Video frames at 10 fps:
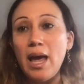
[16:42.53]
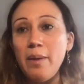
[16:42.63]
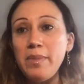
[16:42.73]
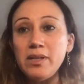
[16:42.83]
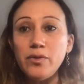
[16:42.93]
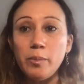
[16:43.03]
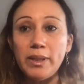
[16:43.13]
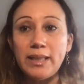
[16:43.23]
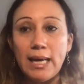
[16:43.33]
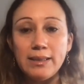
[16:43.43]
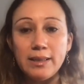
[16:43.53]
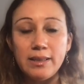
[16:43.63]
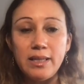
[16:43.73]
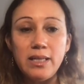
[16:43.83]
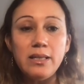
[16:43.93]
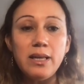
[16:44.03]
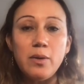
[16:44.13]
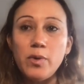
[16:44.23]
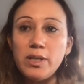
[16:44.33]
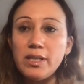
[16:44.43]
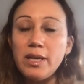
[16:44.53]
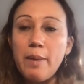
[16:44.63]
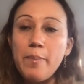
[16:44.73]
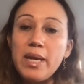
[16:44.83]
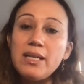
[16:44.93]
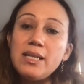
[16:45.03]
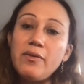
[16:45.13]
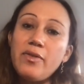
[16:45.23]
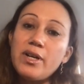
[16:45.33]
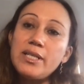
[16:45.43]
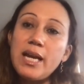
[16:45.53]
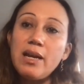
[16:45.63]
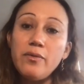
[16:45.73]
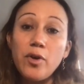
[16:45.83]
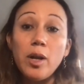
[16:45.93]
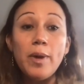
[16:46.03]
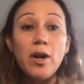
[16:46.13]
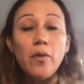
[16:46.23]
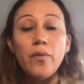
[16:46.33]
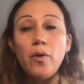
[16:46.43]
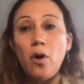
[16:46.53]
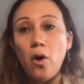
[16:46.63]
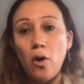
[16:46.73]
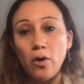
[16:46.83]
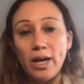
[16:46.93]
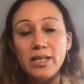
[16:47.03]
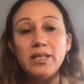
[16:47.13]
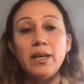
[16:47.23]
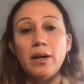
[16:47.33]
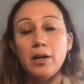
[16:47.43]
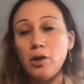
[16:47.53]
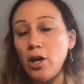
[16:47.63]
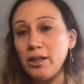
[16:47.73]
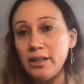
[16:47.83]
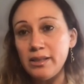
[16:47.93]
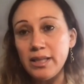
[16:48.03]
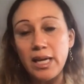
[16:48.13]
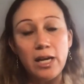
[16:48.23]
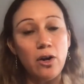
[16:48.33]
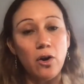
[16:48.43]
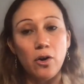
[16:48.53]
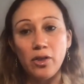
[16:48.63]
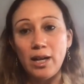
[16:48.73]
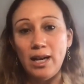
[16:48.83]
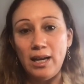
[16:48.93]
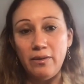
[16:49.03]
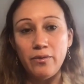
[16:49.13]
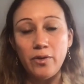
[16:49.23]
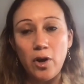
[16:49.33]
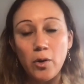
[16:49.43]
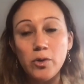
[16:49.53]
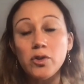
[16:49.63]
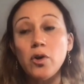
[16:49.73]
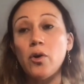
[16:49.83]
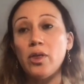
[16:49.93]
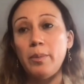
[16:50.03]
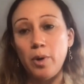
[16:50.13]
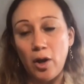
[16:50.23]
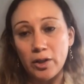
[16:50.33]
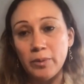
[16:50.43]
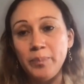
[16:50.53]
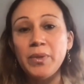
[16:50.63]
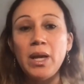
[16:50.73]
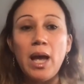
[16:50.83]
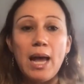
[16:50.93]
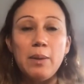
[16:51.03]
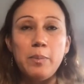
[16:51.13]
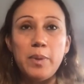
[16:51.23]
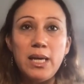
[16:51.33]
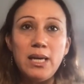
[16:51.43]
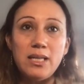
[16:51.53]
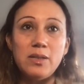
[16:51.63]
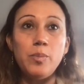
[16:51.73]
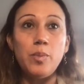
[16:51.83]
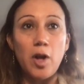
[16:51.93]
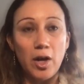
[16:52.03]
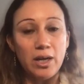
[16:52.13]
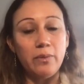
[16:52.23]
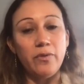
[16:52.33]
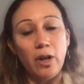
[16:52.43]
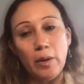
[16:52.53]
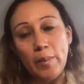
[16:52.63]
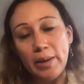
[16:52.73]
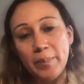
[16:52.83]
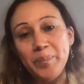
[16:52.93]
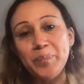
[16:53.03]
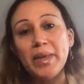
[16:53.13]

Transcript: M is for metastasis, and which means if there is any involvement of organs that are not the skin or the lymph nodes or the blood. And B is blood involvement.